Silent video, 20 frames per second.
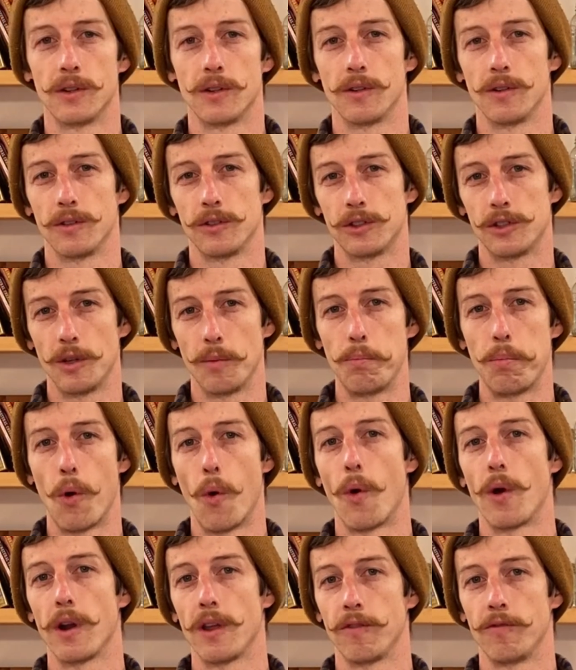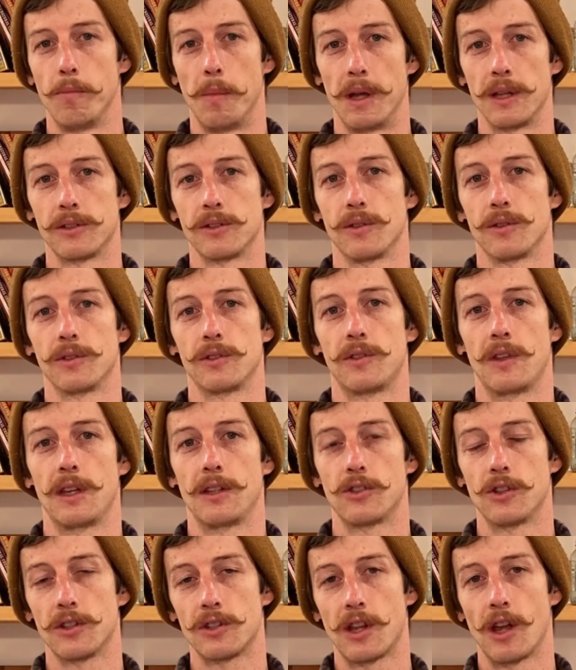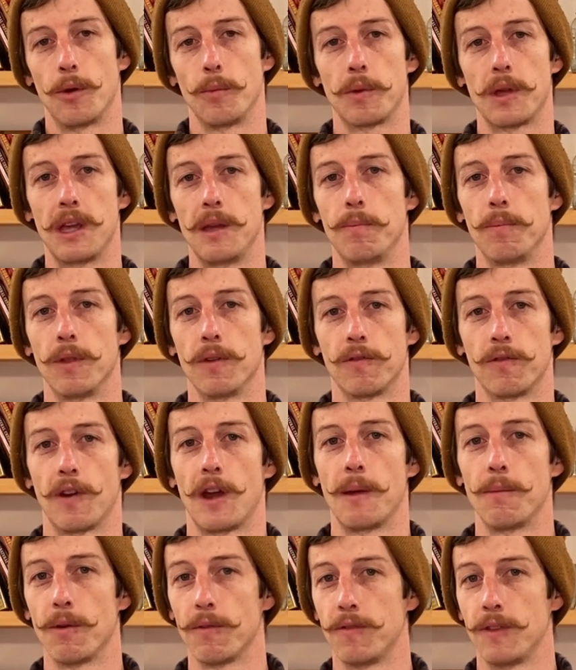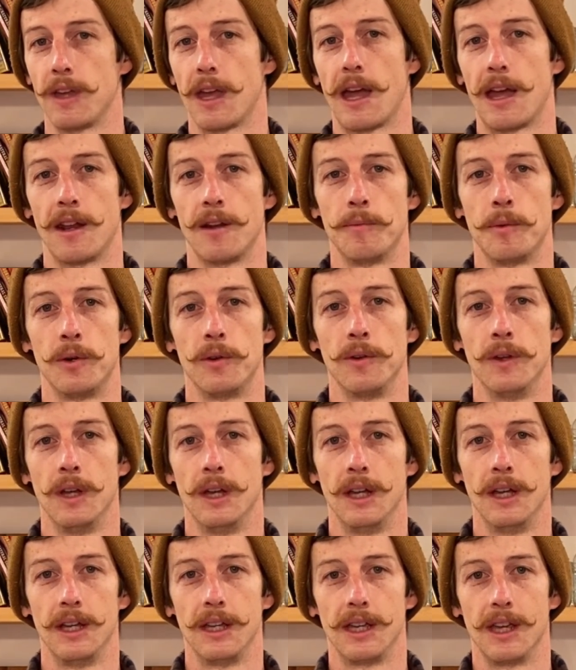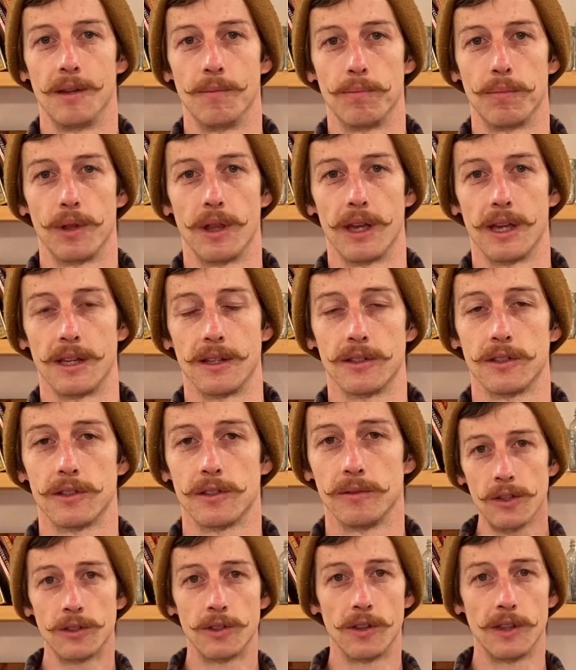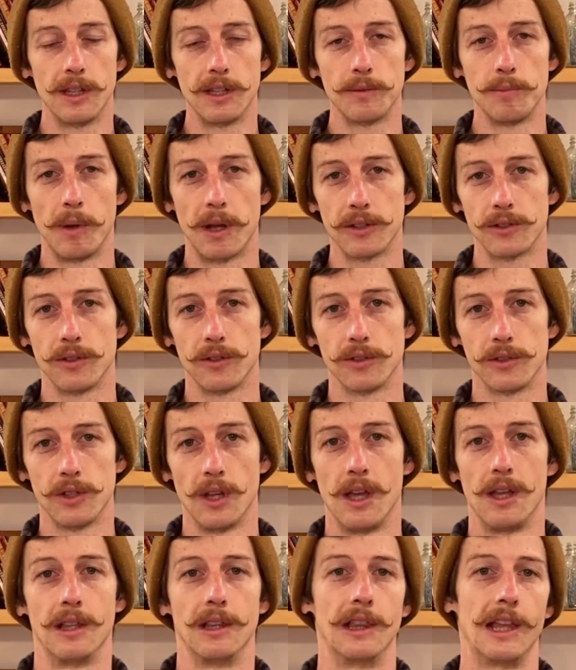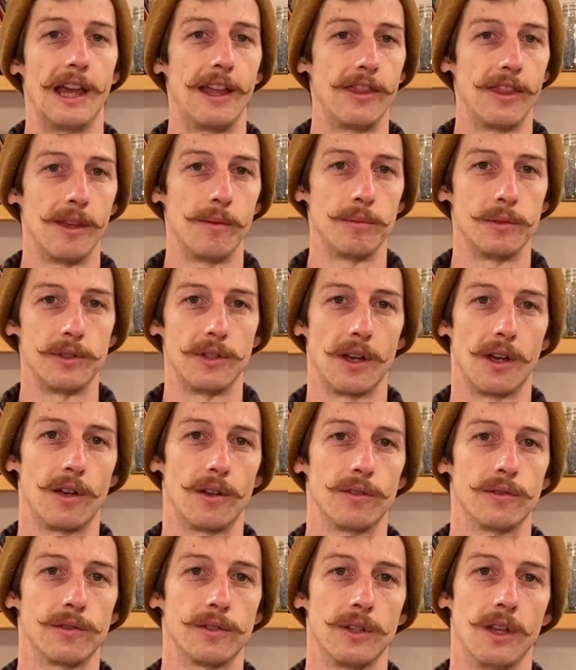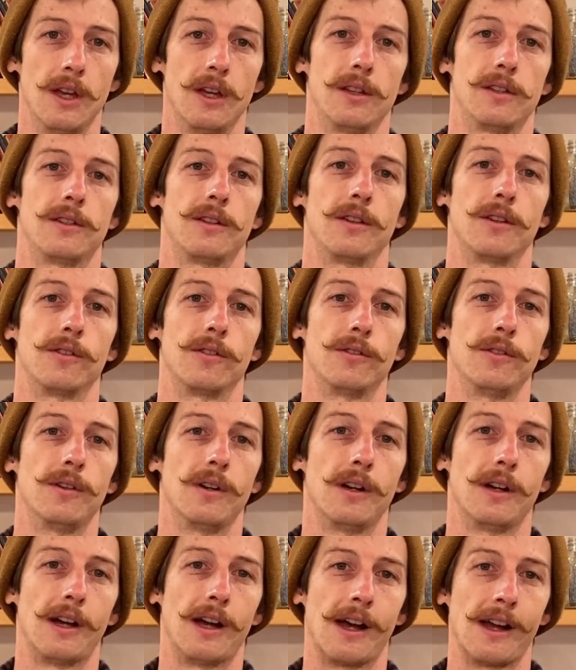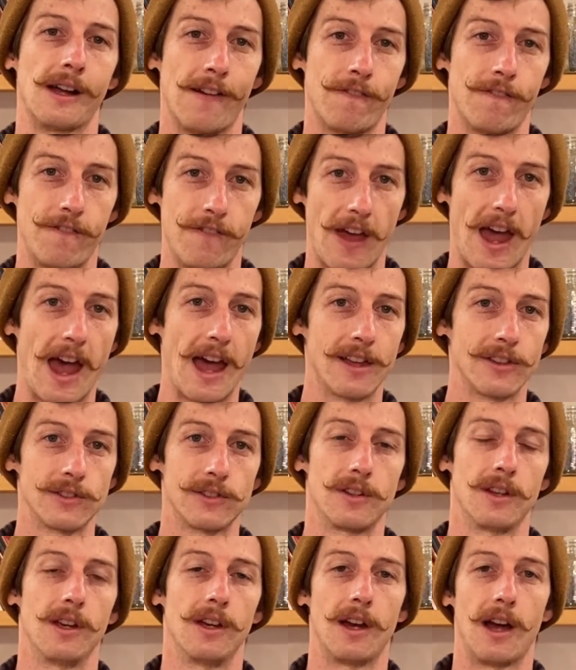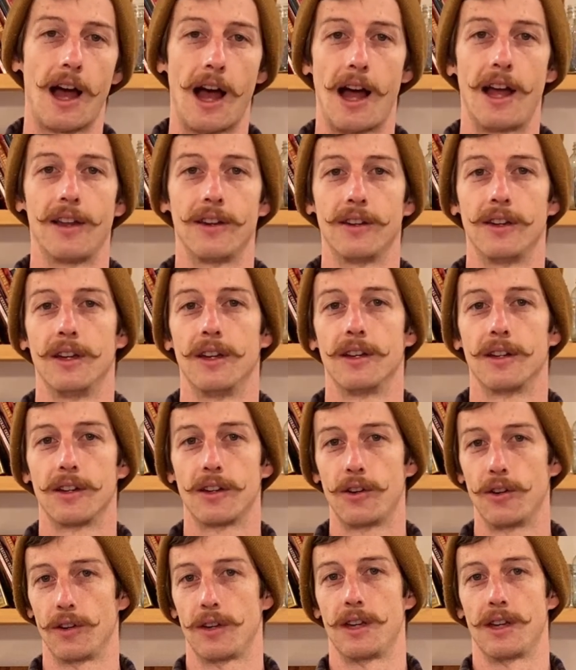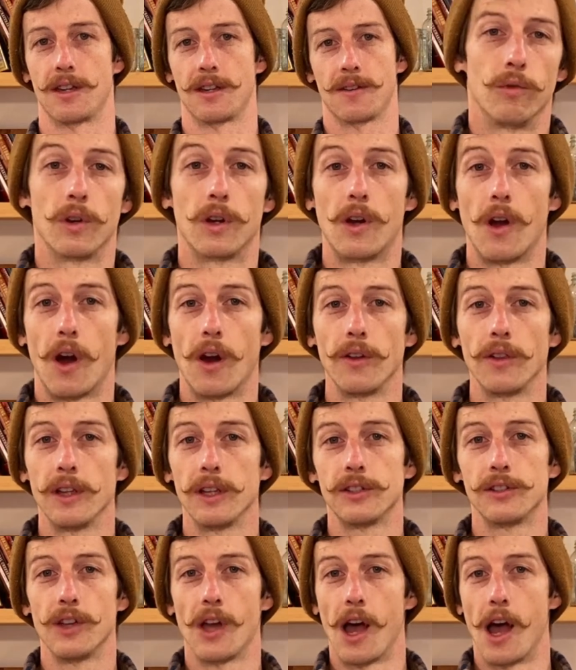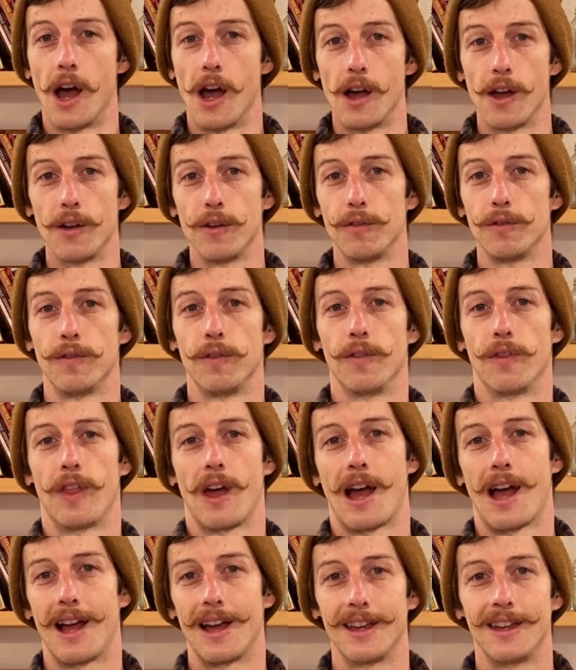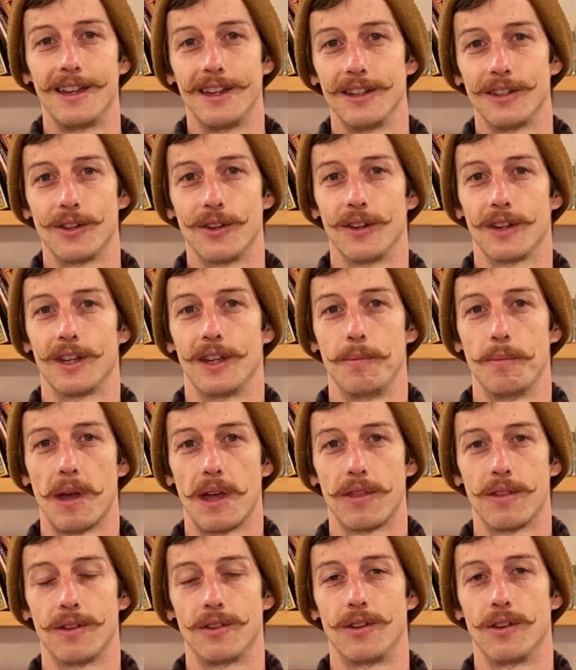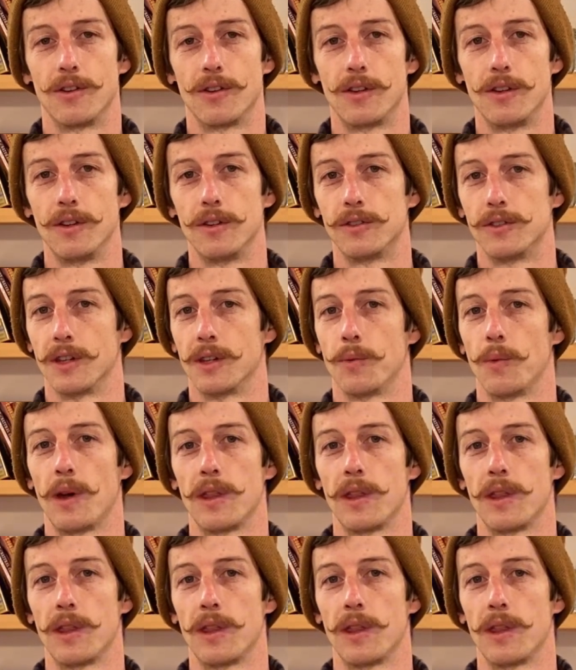are supportive muscles that just help keep the frame of the animal in place. So these muscles lend themselves to a fast, hot cooking. Regardless of the high heat cooking method you're using,